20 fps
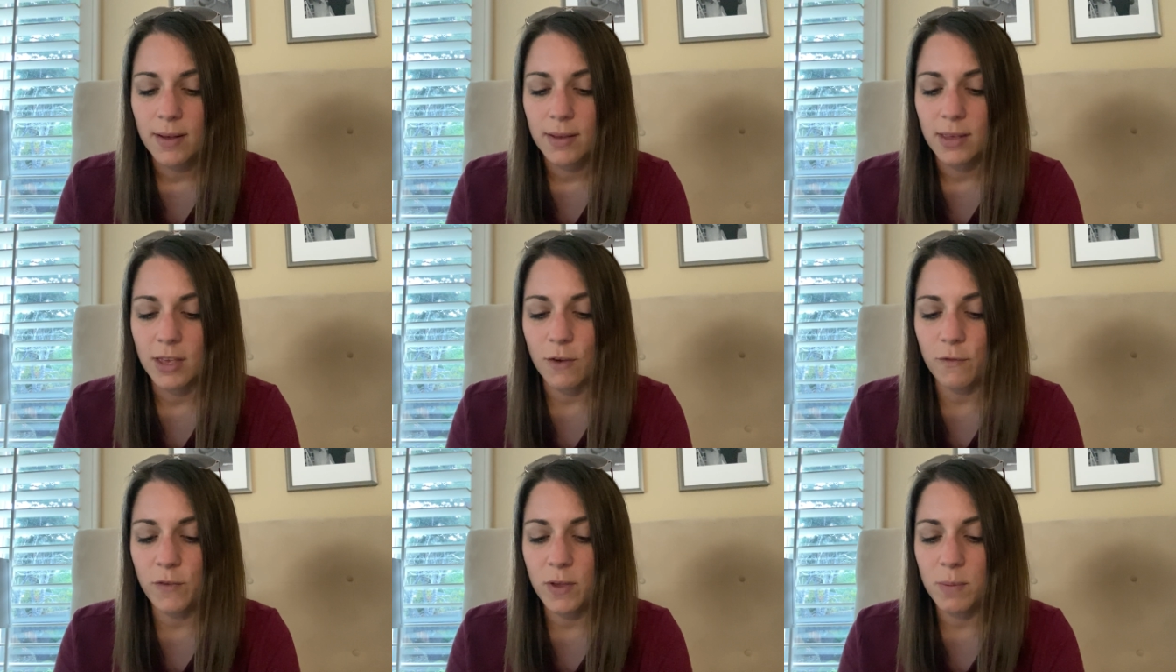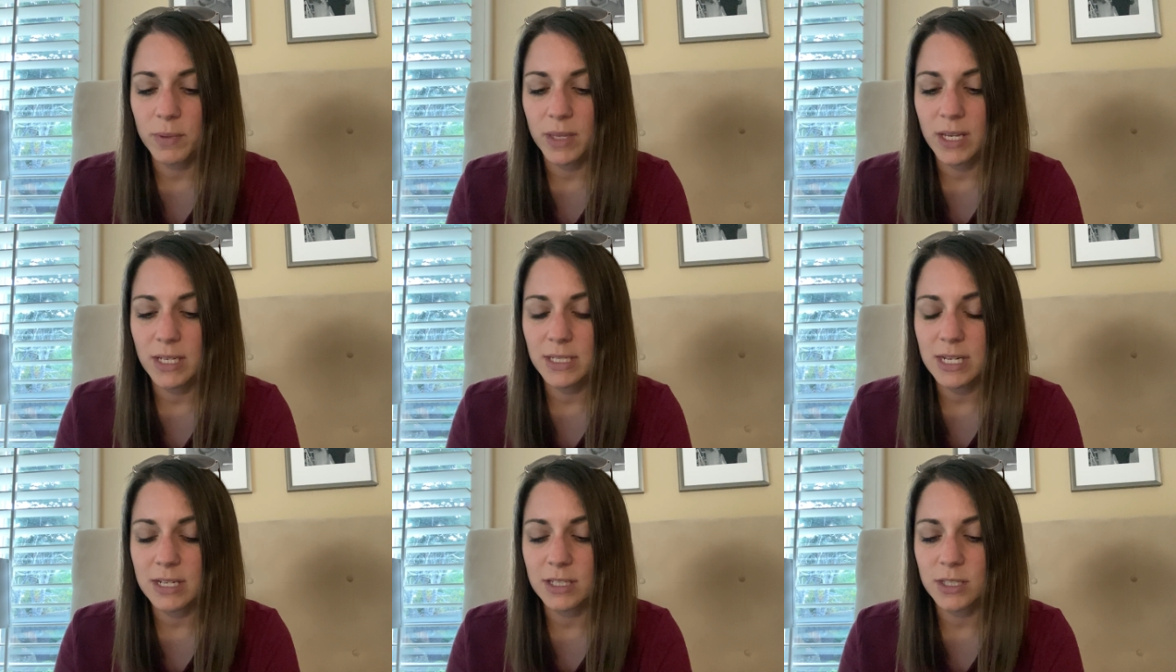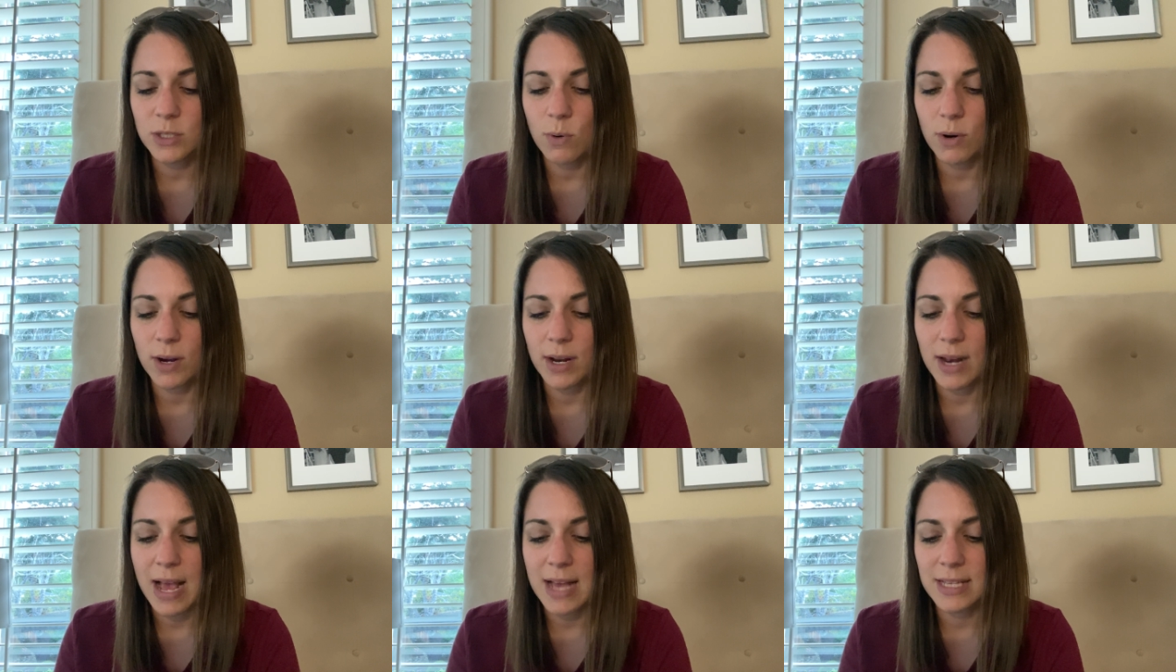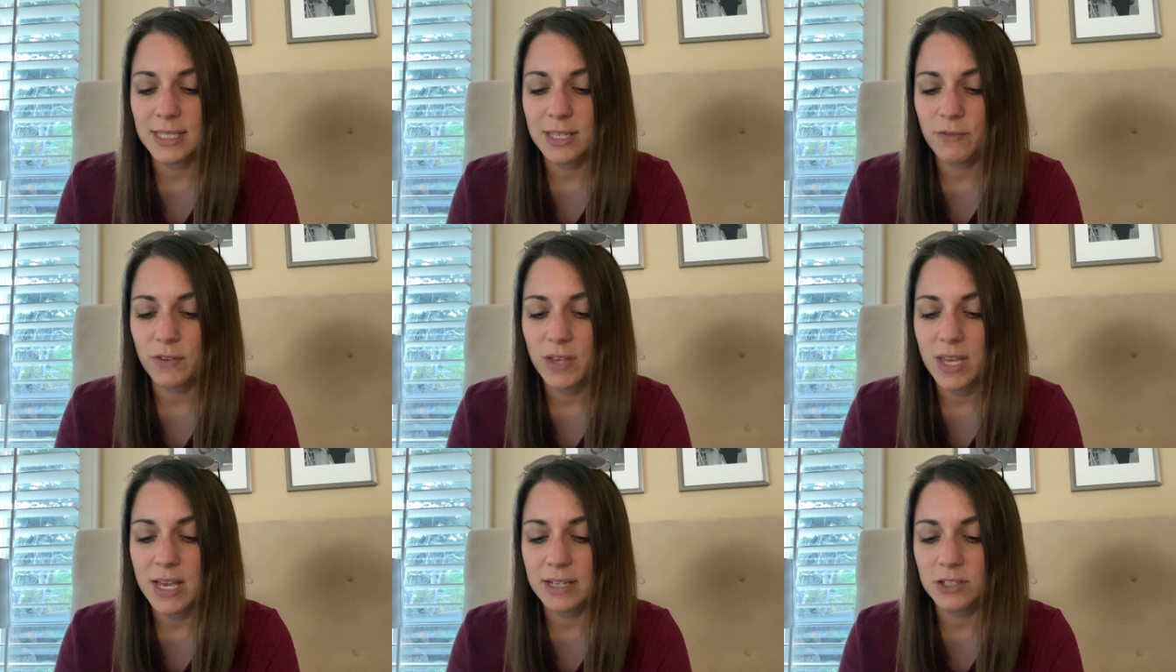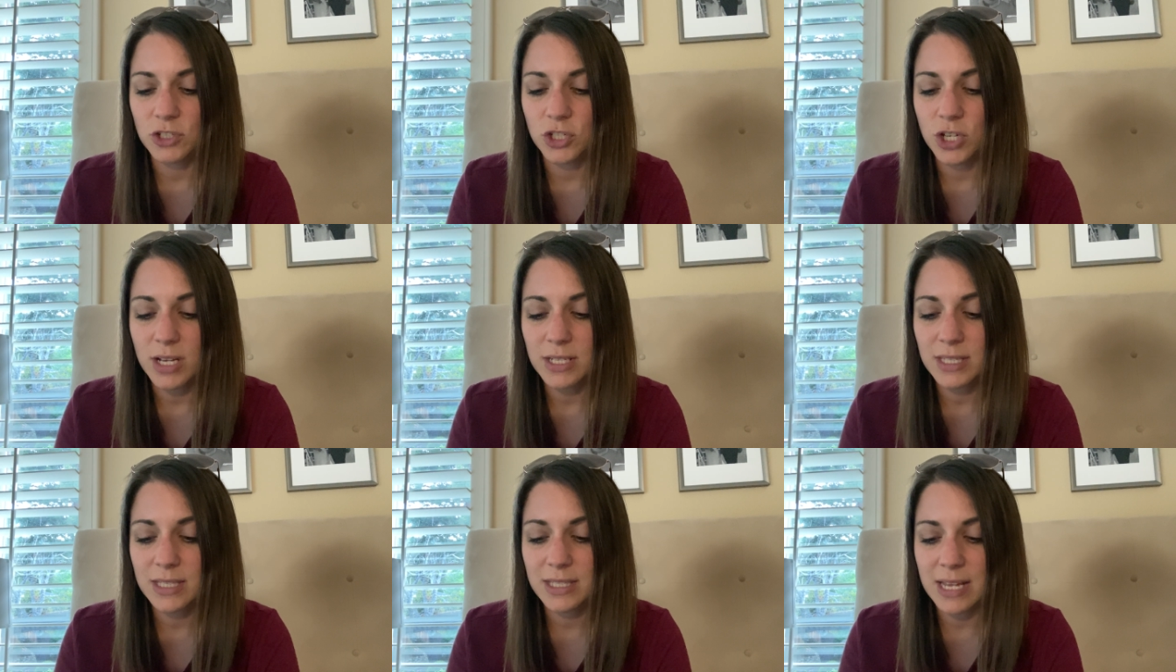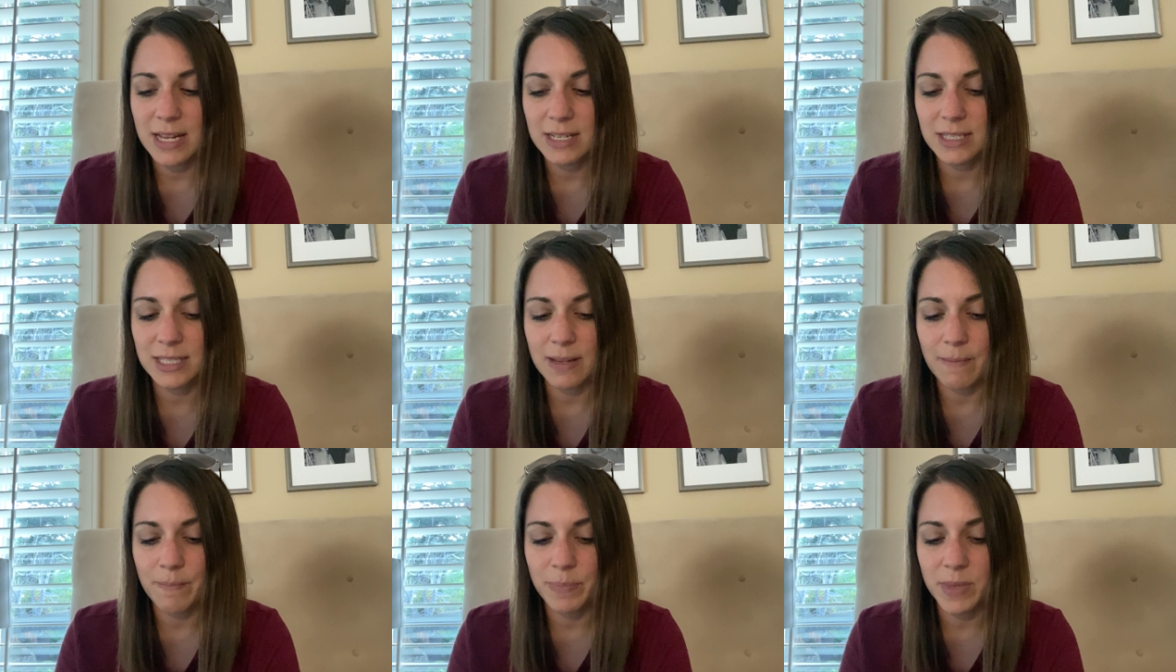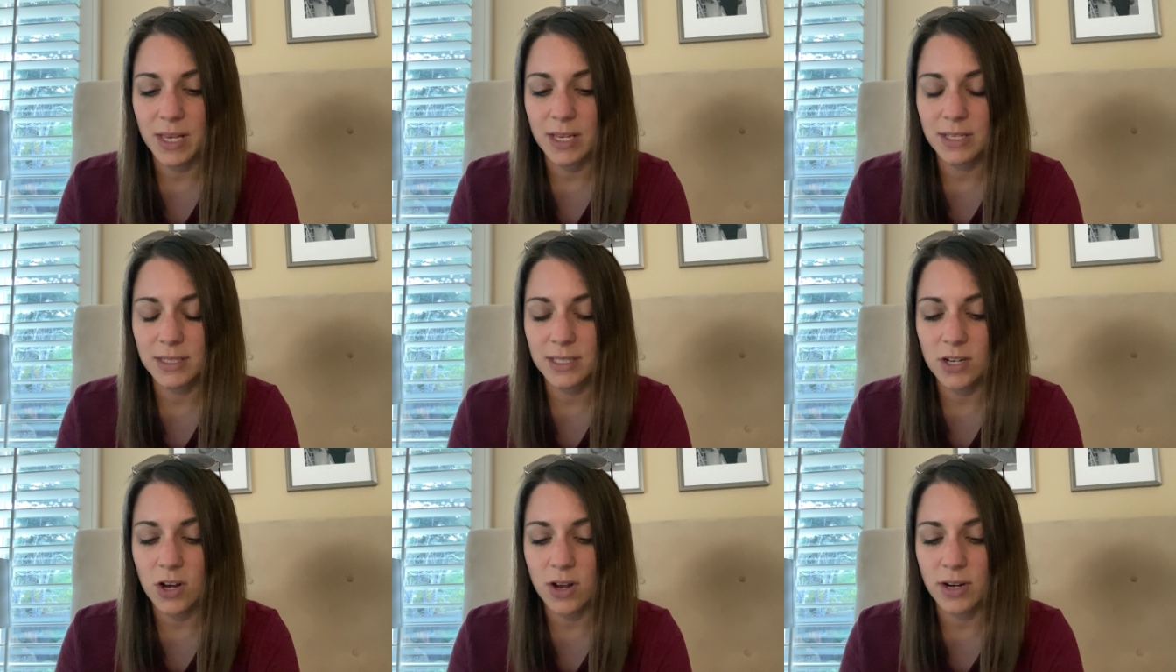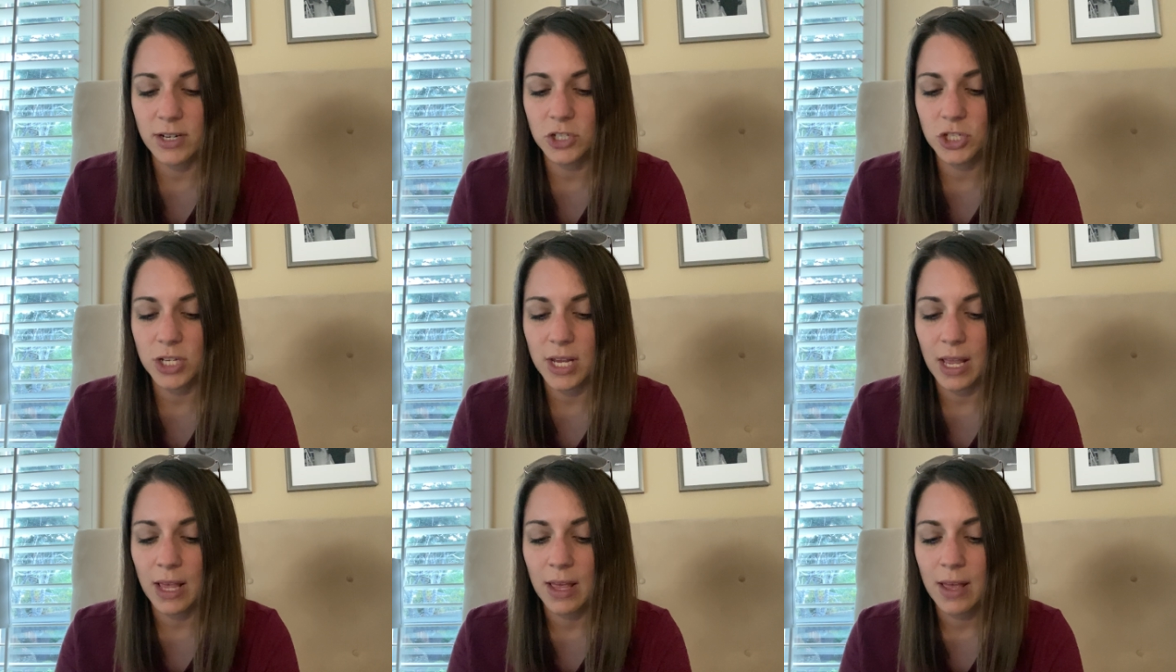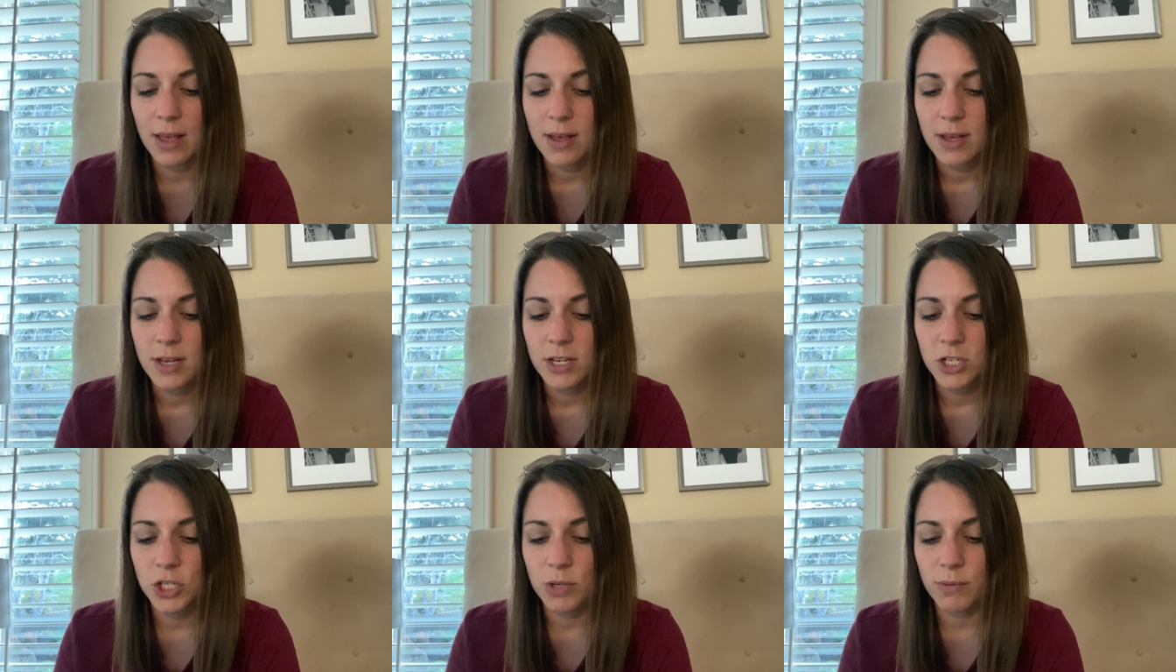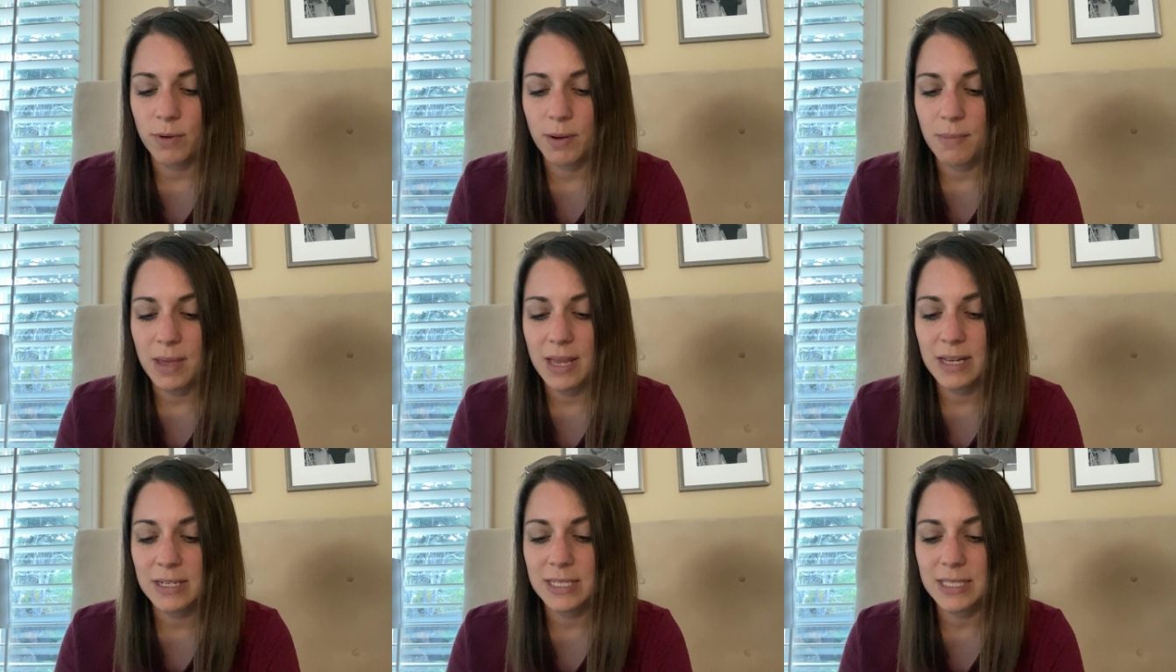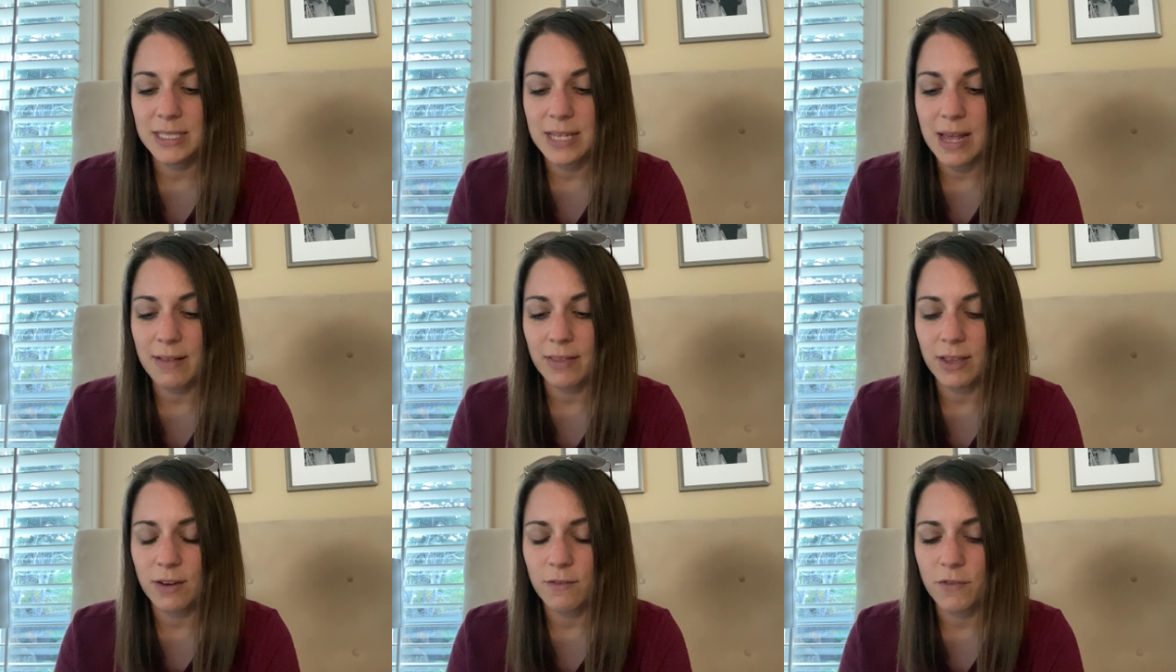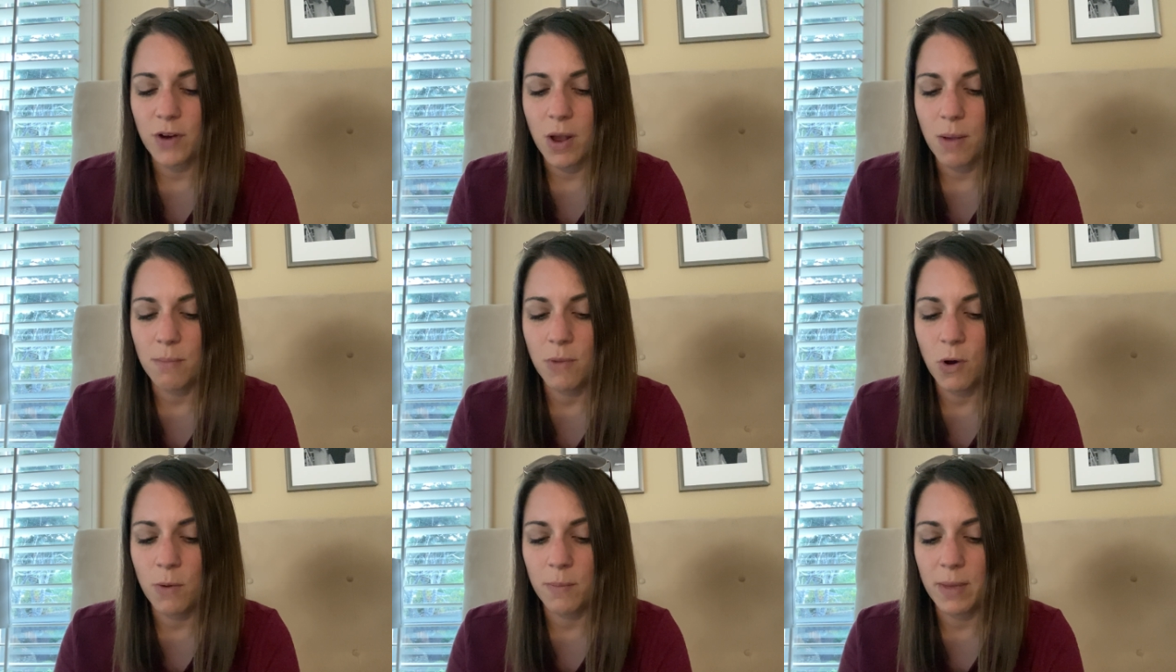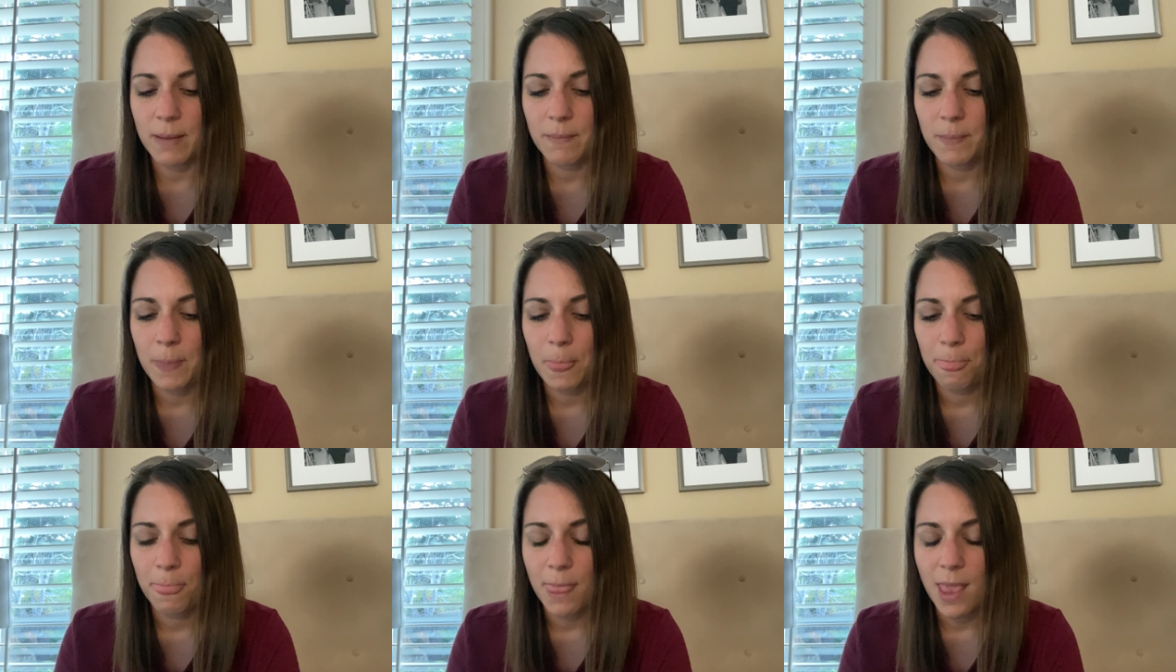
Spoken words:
Gylfi blinked at Soren as if he had just said something astonishing. She remained silent for a moment.